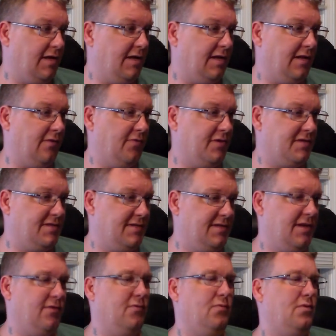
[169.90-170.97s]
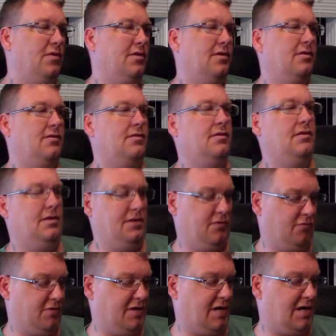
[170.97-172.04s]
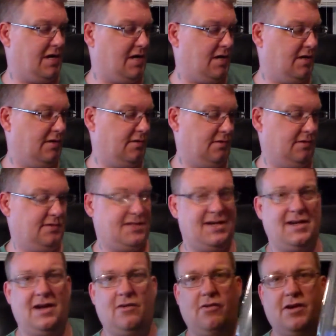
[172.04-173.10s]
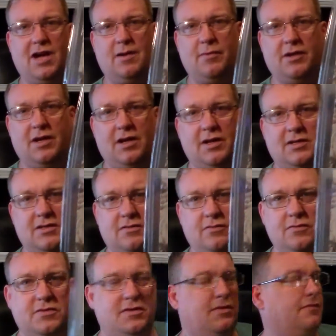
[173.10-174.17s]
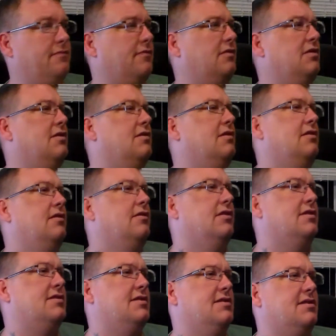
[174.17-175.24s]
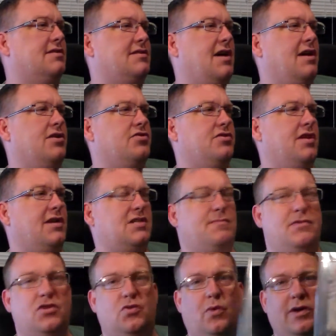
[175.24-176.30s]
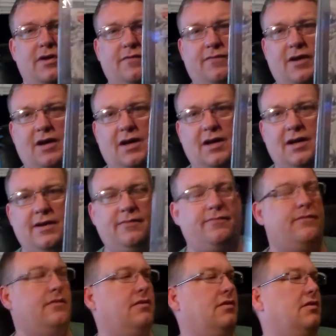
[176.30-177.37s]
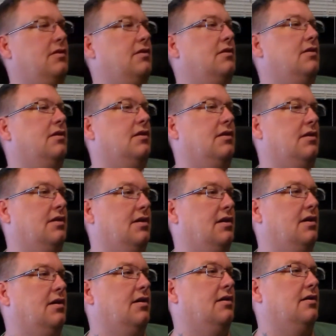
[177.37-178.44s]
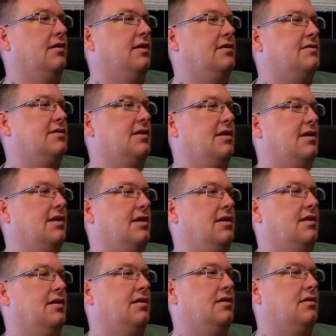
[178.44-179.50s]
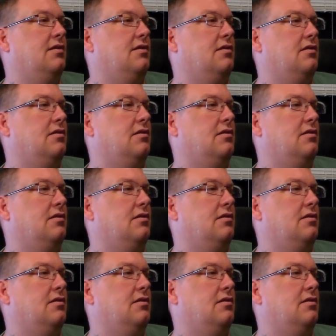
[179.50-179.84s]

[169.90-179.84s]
and this is another one, another con, San Diego Comic Con exclusive. This is Astonishing X-Men 25. Uh, it's a, a,